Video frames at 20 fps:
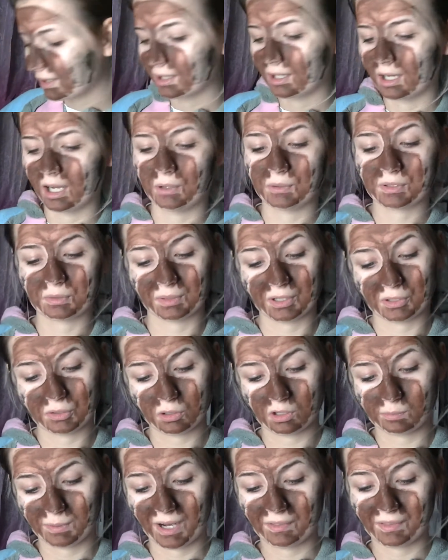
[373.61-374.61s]
I also want to
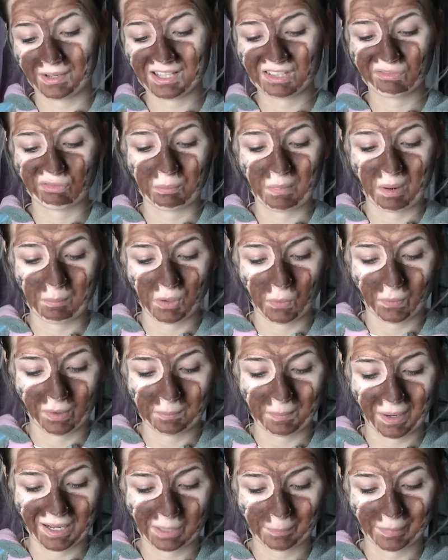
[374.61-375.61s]
talk about this from MUA
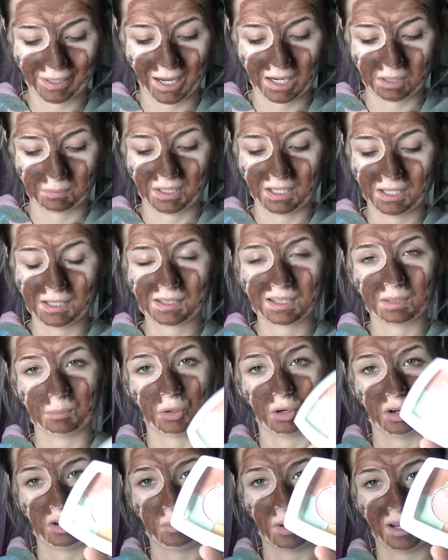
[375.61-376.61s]
Makeup Academy. It's the
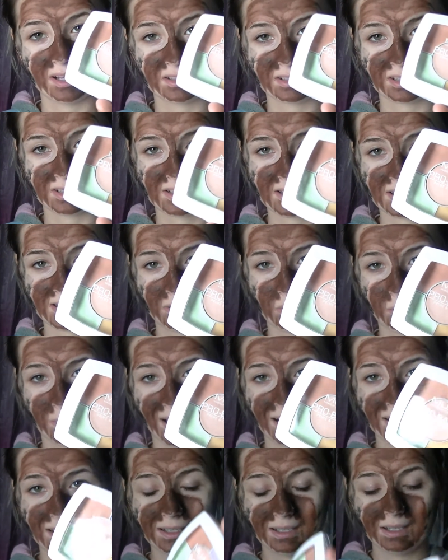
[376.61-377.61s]
Pro Base Conceal
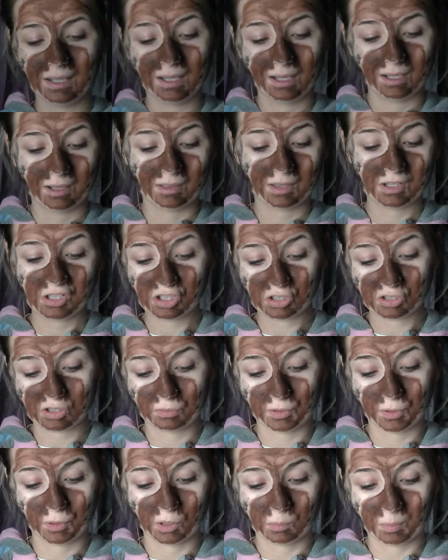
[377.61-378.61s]
Palette. This is just a
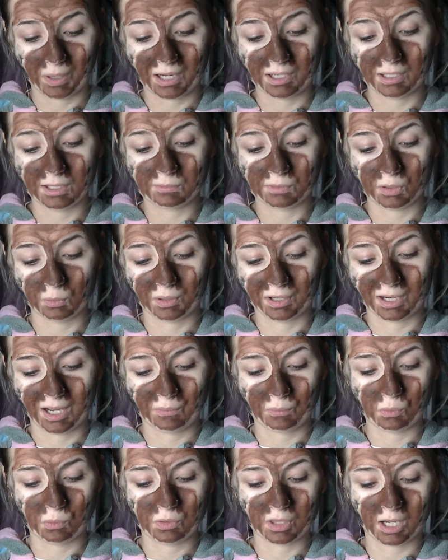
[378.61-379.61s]
really good palette if you want to
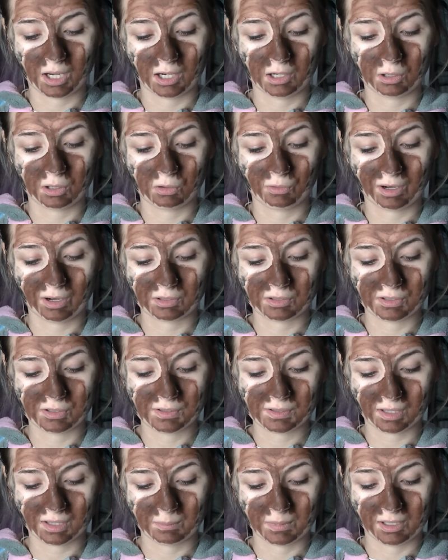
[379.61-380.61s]
have all the colour
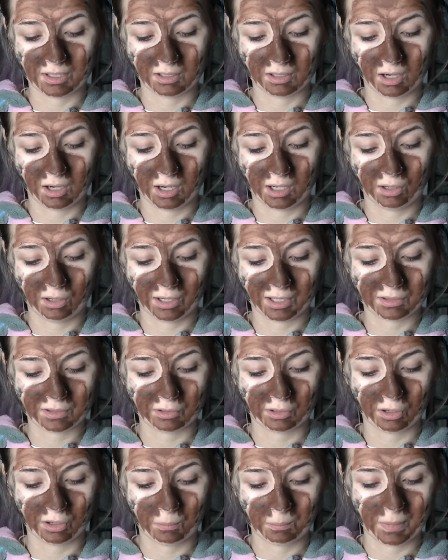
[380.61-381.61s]
correctors. I mean, I like the
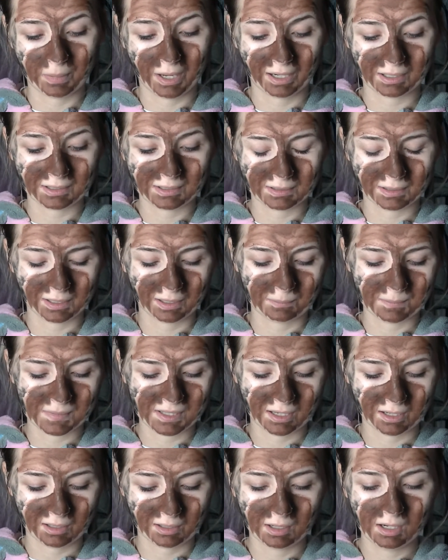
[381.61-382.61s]
compact it comes
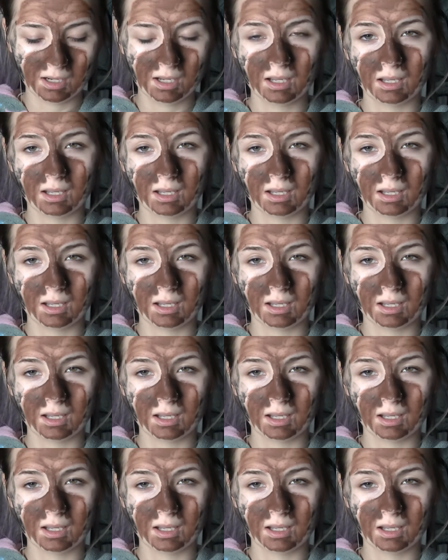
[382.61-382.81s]
in.